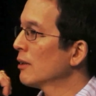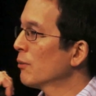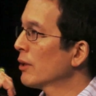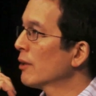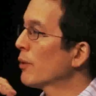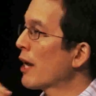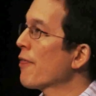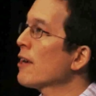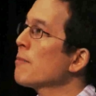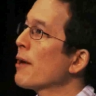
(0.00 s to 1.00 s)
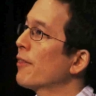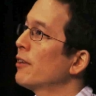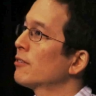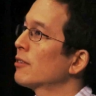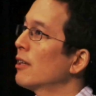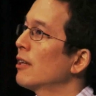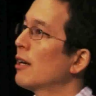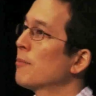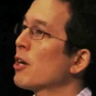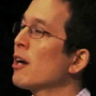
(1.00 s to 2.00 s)
when I think about this,
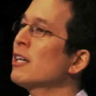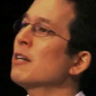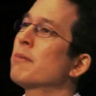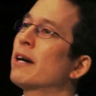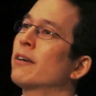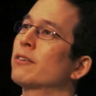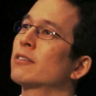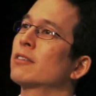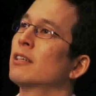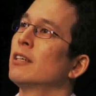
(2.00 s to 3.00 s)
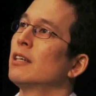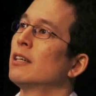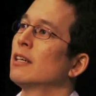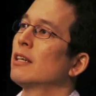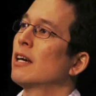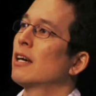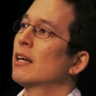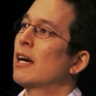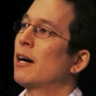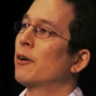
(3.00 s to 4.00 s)
I'm talking about
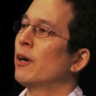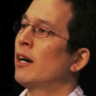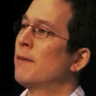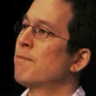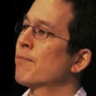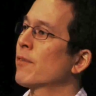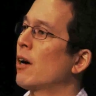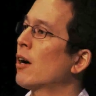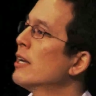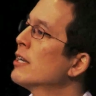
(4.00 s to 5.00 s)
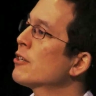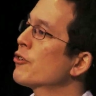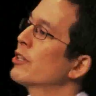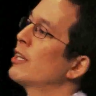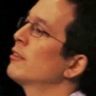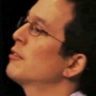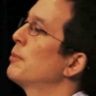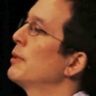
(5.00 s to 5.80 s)
how our industry tends to